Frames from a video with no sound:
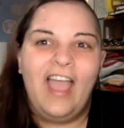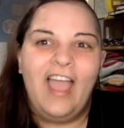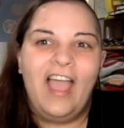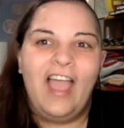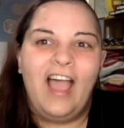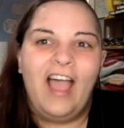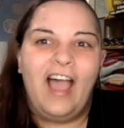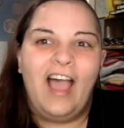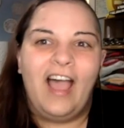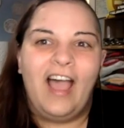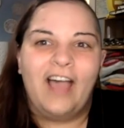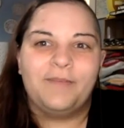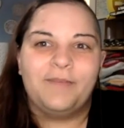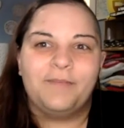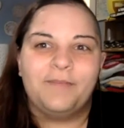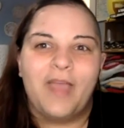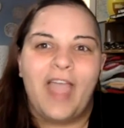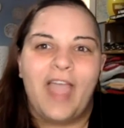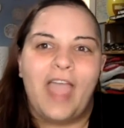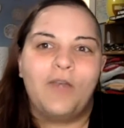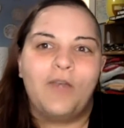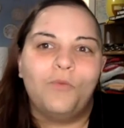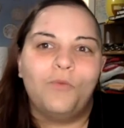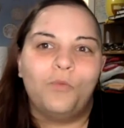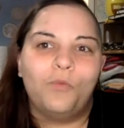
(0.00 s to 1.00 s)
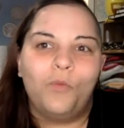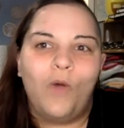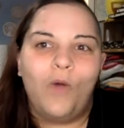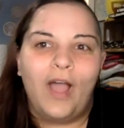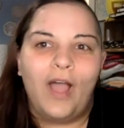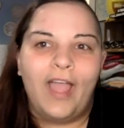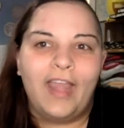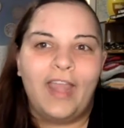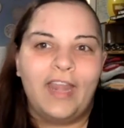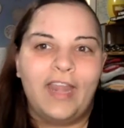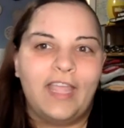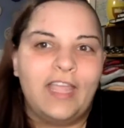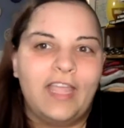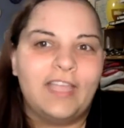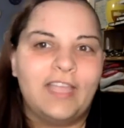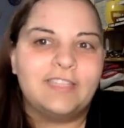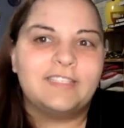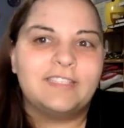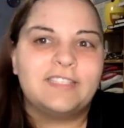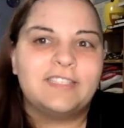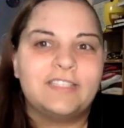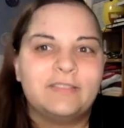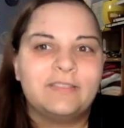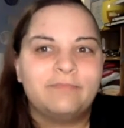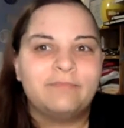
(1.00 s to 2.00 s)
And what
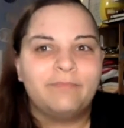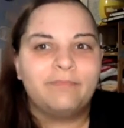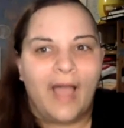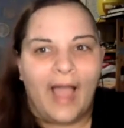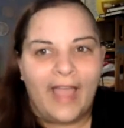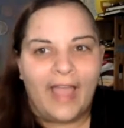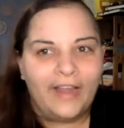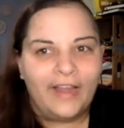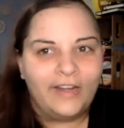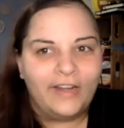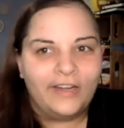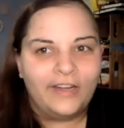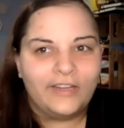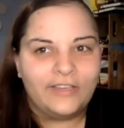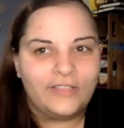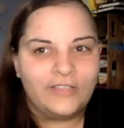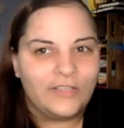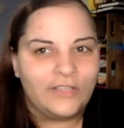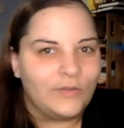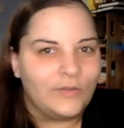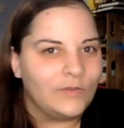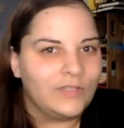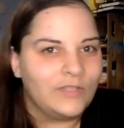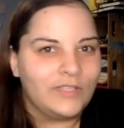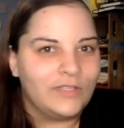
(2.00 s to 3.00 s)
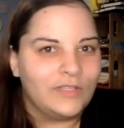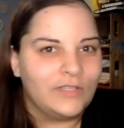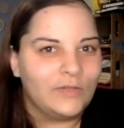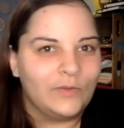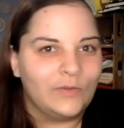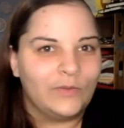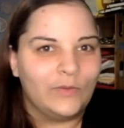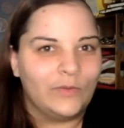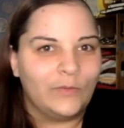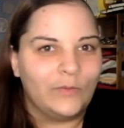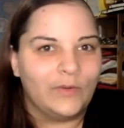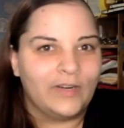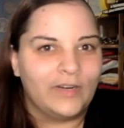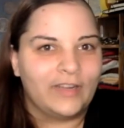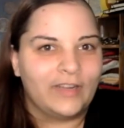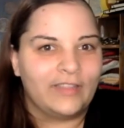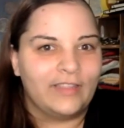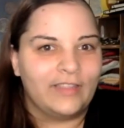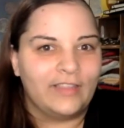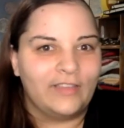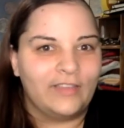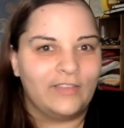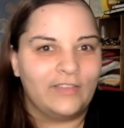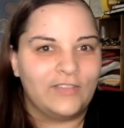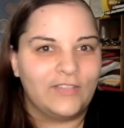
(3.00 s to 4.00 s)
inspired you to do the work that
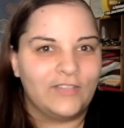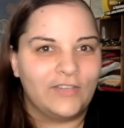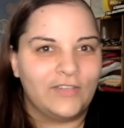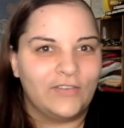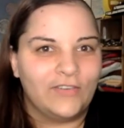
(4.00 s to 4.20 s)
you do?